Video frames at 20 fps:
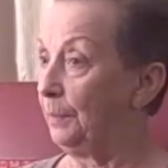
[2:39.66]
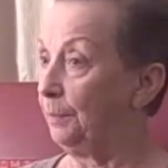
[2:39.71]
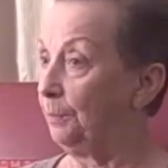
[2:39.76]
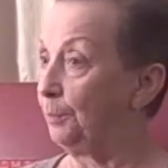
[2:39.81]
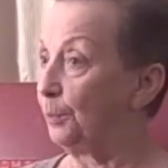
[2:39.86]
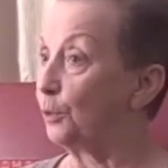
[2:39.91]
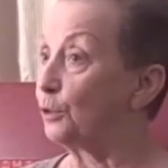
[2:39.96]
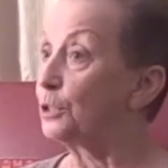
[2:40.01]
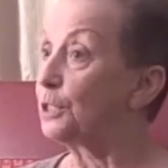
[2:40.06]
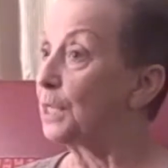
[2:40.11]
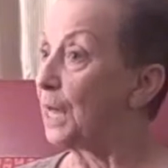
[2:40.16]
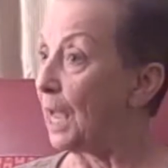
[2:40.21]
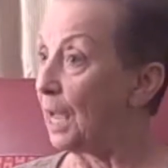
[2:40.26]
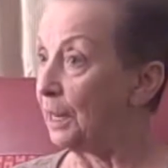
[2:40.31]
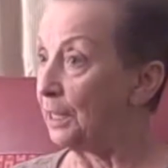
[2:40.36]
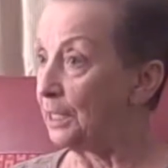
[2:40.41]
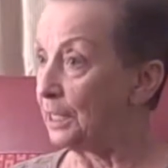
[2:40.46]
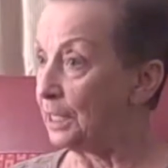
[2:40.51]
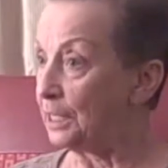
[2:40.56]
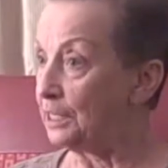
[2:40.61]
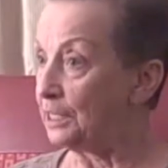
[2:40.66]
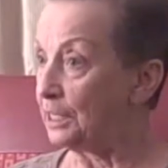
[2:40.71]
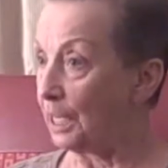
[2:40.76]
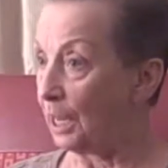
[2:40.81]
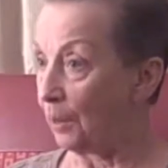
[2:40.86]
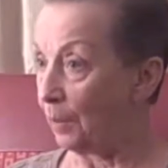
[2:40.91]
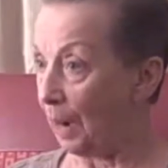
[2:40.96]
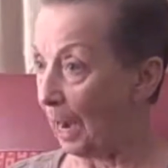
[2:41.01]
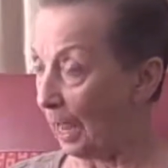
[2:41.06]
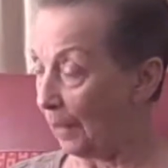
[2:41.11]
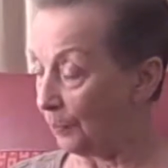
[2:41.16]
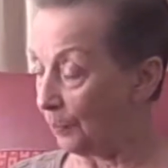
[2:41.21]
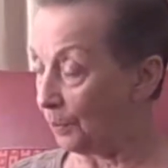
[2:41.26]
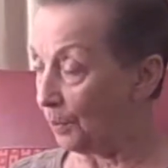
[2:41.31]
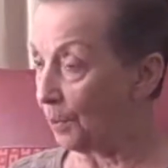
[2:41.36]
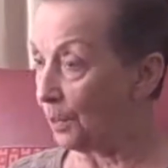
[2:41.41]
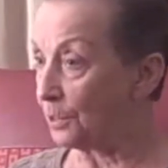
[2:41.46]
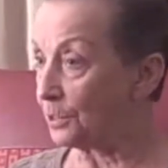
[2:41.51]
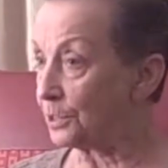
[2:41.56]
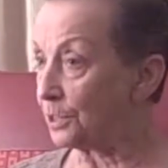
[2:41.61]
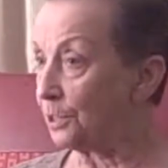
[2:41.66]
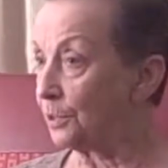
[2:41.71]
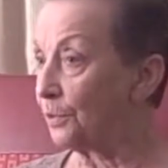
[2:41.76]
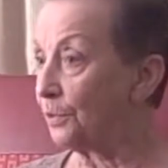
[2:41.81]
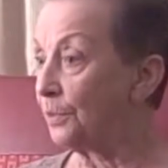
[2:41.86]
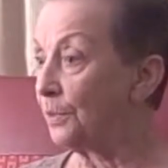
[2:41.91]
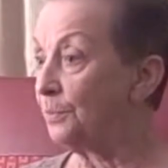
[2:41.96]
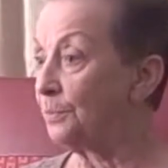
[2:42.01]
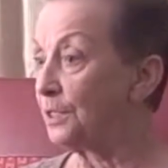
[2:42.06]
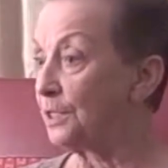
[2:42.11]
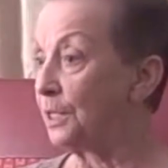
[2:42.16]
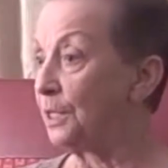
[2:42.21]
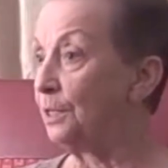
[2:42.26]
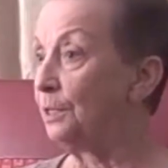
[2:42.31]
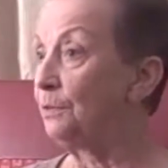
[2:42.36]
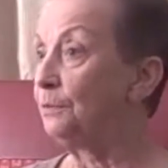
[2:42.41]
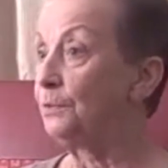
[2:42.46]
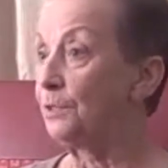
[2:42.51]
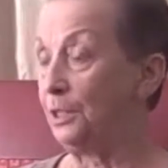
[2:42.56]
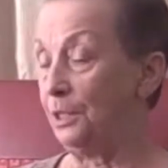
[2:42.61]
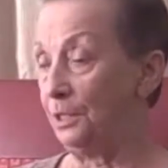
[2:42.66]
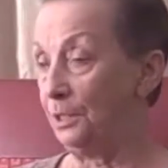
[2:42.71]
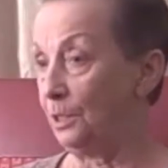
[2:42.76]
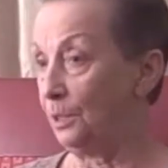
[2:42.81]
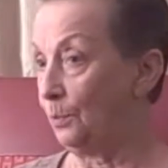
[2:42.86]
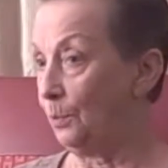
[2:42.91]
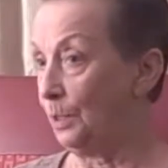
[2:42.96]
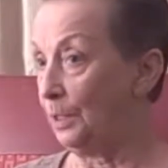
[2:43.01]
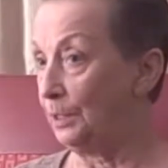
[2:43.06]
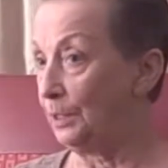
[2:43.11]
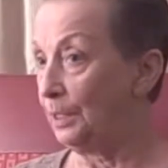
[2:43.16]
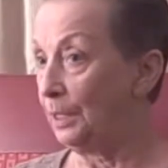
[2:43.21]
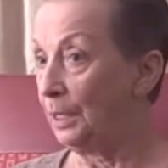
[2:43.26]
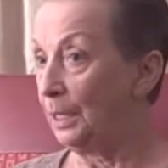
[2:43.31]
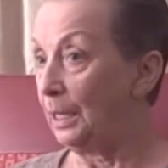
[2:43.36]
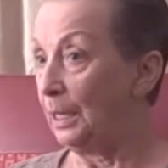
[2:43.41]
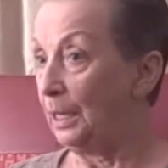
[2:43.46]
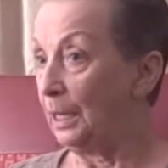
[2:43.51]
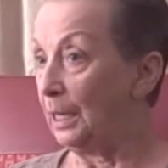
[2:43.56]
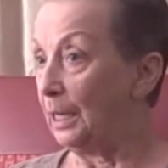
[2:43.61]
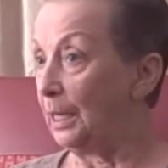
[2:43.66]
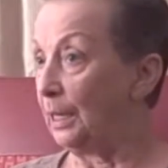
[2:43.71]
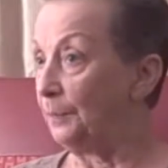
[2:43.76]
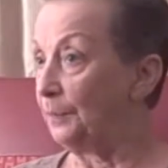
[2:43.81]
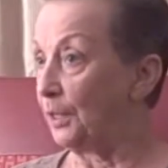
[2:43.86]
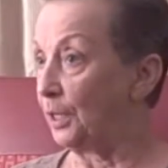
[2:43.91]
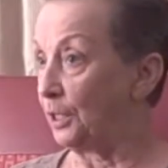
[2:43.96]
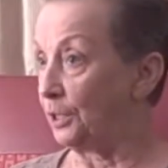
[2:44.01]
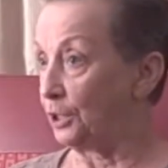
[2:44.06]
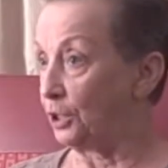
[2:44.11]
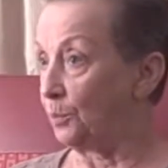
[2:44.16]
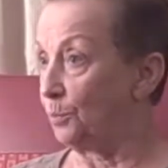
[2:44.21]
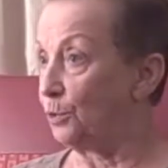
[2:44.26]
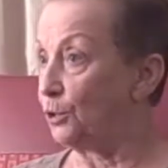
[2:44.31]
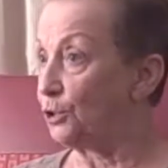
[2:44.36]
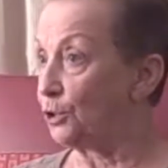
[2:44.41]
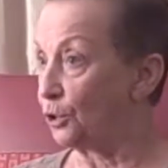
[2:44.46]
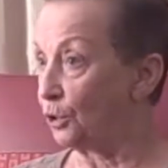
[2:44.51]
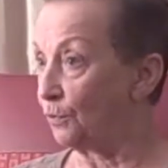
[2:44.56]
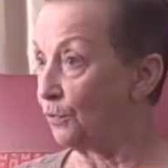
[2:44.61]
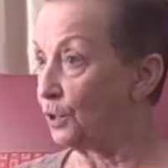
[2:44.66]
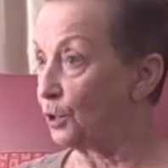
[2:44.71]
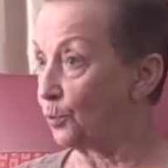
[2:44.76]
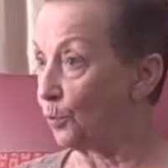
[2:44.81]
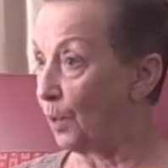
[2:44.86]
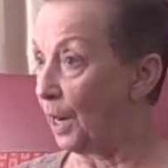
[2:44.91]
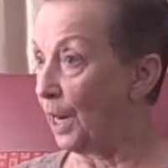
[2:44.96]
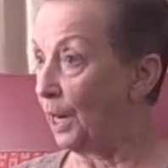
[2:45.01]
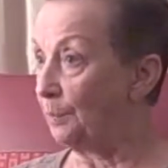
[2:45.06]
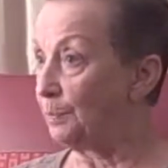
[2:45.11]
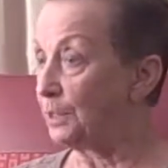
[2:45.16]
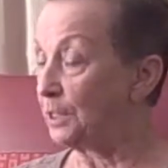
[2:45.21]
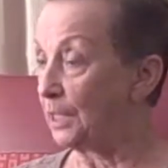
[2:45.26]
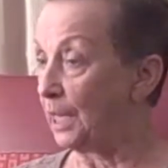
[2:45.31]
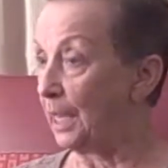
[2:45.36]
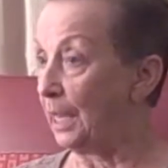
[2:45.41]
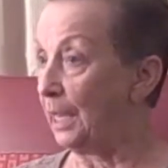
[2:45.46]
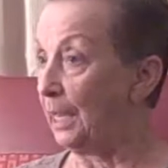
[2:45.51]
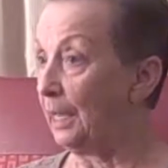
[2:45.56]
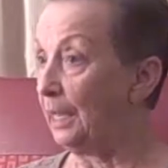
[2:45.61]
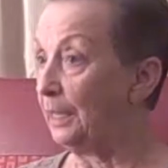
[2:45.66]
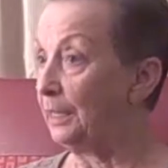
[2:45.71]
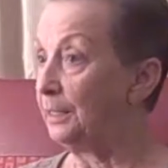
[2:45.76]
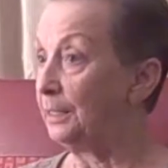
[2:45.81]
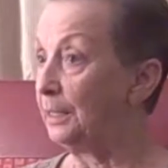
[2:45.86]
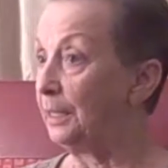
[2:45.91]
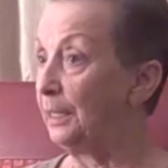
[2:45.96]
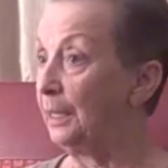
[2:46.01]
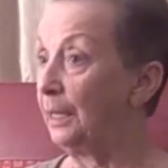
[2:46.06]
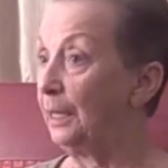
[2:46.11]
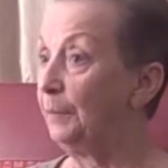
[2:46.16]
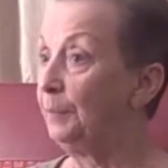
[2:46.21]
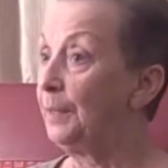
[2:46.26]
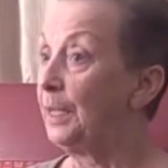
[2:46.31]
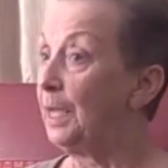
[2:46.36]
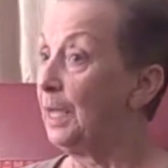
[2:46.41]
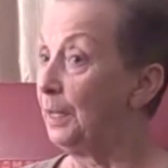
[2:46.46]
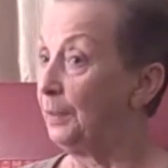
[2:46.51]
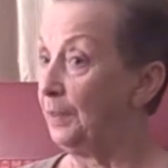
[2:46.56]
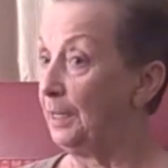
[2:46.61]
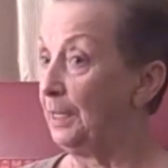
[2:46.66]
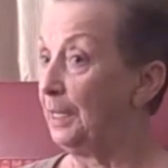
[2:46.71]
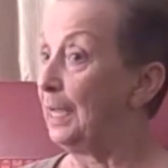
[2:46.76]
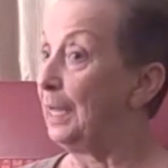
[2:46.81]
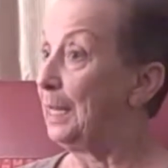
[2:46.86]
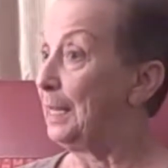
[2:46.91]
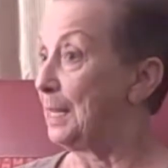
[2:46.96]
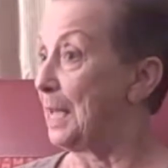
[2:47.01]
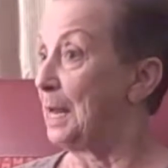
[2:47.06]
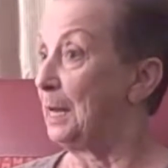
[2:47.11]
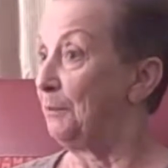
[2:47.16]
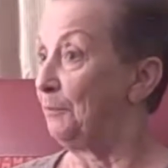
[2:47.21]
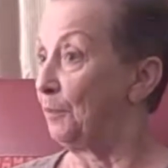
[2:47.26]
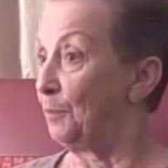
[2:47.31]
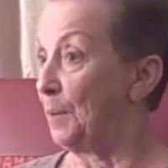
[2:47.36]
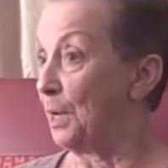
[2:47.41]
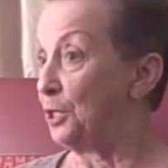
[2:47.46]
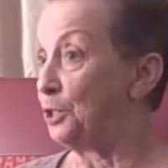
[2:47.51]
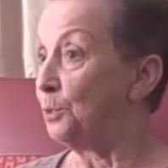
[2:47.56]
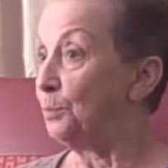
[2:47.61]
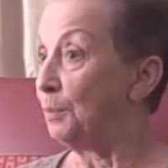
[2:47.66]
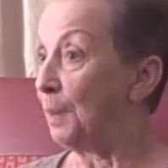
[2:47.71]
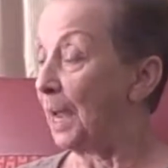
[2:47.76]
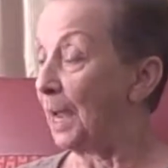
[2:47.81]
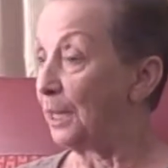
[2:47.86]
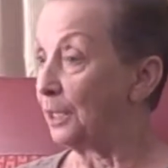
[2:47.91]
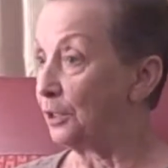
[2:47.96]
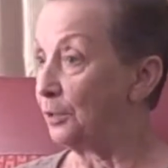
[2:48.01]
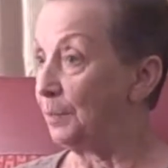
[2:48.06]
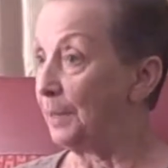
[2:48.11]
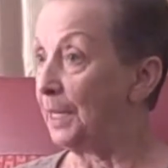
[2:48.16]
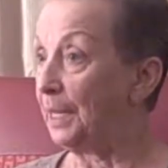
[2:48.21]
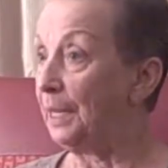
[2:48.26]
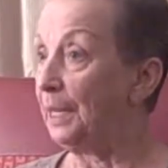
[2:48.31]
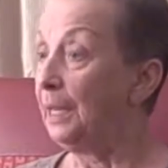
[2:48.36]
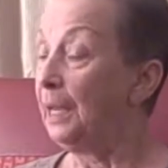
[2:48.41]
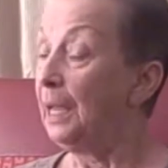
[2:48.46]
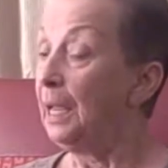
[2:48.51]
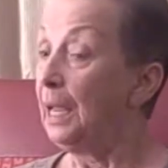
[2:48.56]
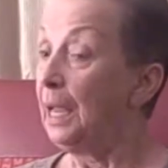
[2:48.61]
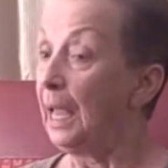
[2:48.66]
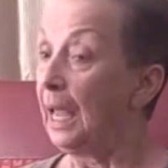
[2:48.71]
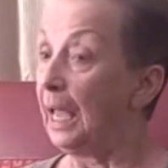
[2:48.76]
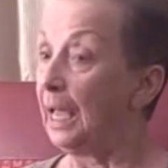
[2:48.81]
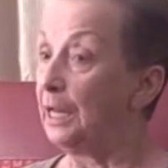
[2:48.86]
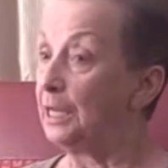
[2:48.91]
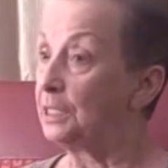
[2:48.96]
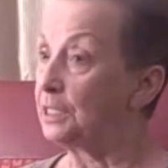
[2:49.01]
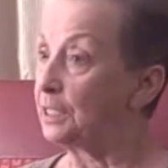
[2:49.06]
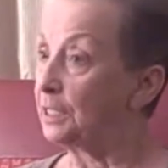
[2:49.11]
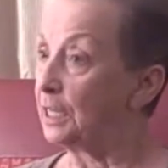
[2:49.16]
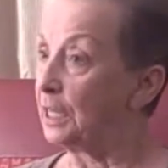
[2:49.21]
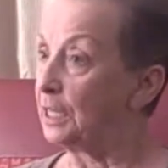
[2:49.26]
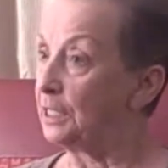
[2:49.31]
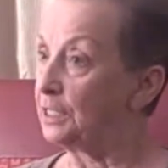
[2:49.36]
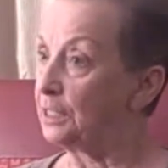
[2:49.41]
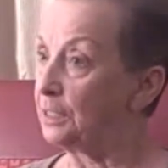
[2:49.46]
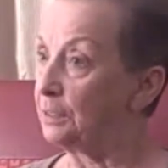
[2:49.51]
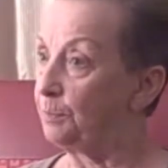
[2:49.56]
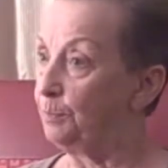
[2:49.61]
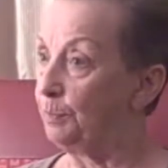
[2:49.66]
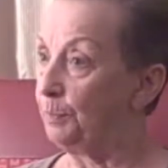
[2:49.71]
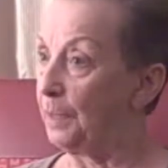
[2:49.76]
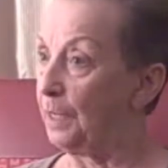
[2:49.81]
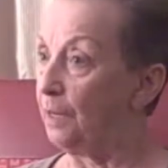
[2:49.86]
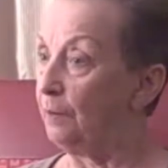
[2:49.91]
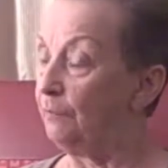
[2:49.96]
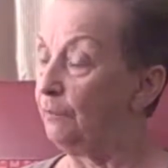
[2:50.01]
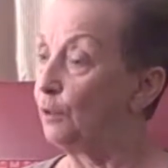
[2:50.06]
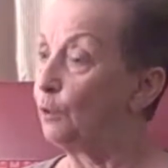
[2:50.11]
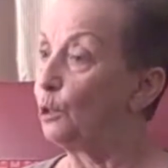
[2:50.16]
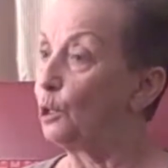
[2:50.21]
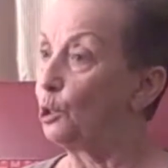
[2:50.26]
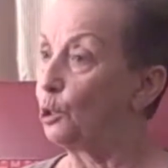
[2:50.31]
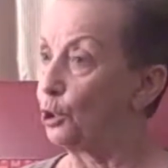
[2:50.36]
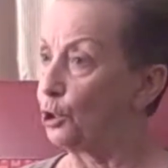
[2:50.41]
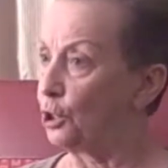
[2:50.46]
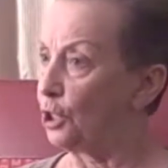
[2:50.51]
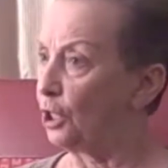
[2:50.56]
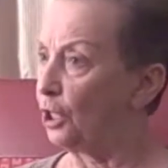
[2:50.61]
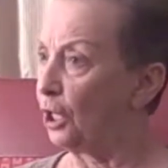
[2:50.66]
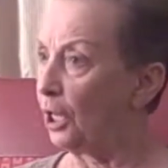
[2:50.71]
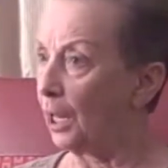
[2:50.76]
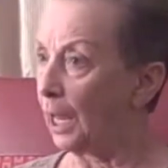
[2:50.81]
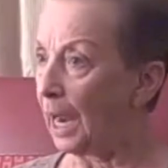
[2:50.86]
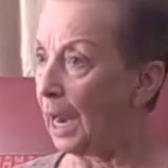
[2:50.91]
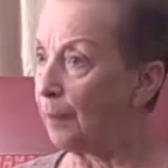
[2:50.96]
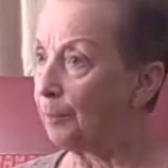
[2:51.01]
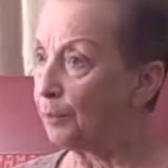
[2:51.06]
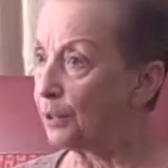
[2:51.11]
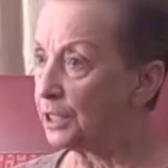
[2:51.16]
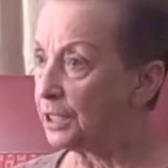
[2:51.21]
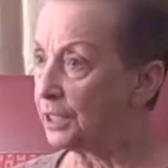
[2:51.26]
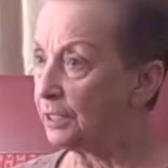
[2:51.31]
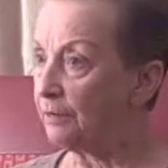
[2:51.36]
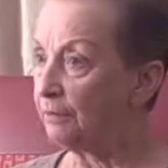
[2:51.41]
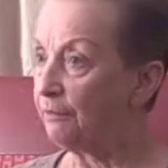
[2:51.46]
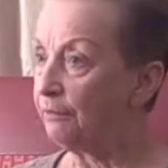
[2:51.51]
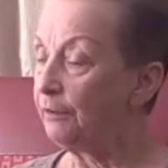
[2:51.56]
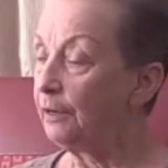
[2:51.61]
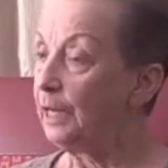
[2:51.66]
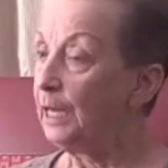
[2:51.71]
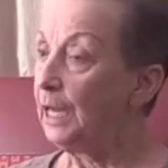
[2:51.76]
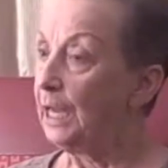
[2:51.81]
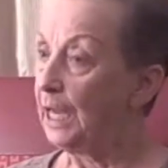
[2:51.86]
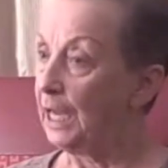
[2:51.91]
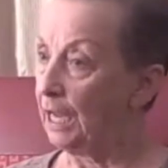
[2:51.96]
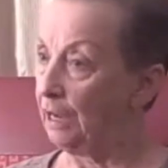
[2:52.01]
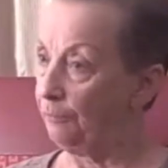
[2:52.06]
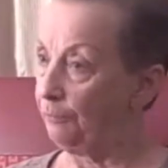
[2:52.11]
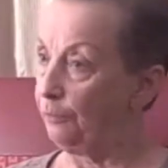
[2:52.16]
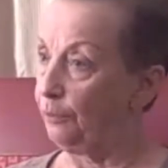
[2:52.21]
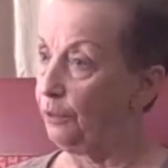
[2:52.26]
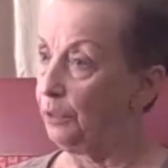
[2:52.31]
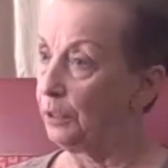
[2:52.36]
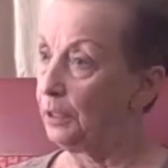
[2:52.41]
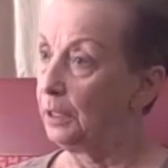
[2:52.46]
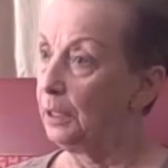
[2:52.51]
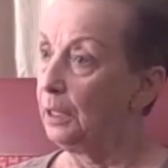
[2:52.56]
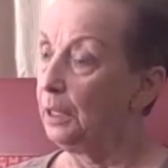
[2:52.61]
personalities that are at the call center themselves, dealing with the customer service reps, and then getting that information back to me. And it's been a very good collaborative effort